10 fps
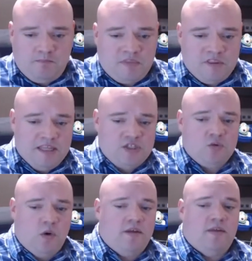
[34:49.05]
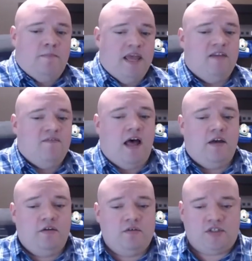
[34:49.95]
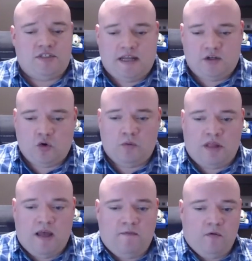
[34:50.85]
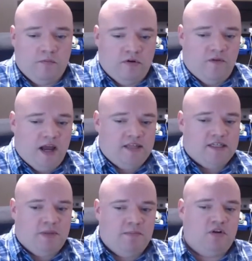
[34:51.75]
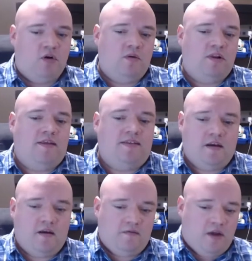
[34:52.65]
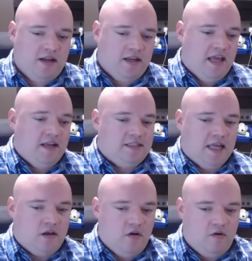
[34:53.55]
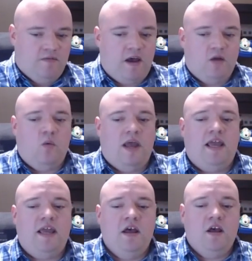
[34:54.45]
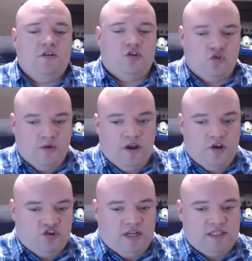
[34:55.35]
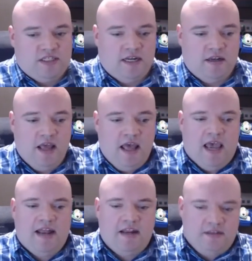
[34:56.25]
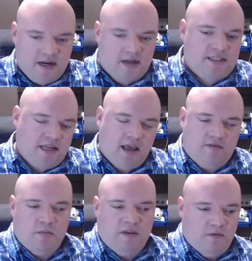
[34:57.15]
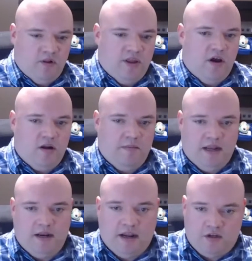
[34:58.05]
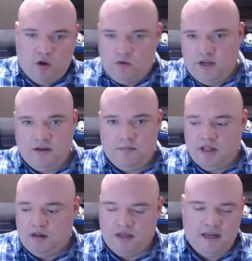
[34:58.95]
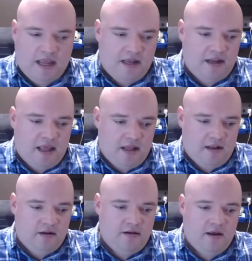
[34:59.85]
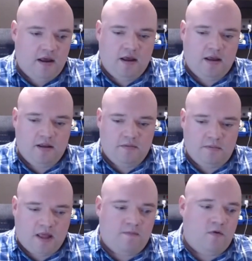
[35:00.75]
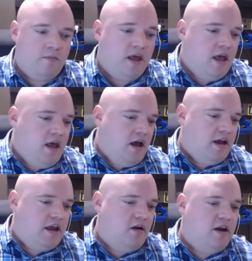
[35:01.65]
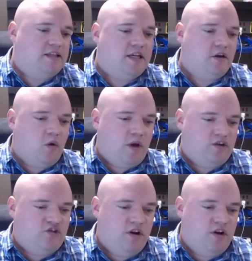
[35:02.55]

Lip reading: This is one of the big values that a SOAR platform provides that people don't really think of, right? Again, it's that codified way to triage an incident, and it doesn't have to be fully automated. I don't need to build an end-to-end platform. Kara, I see your question